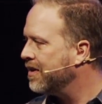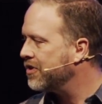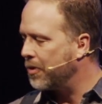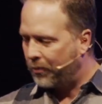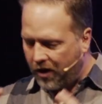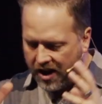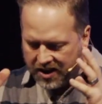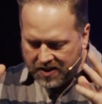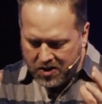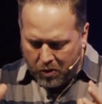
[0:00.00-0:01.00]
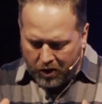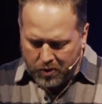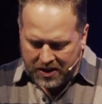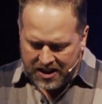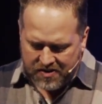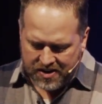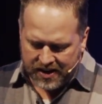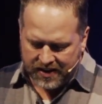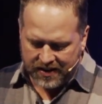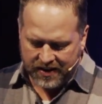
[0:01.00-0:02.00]
the product of the world we live
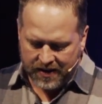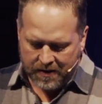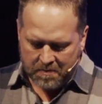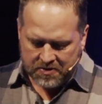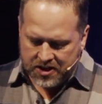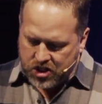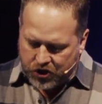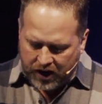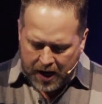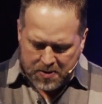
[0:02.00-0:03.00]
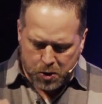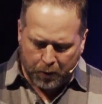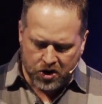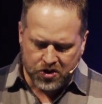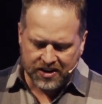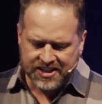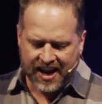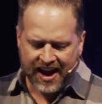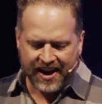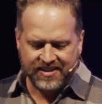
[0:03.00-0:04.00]
in, the straight-up spiritual
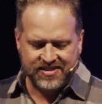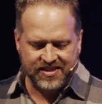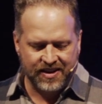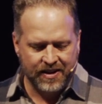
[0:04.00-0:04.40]
attacks,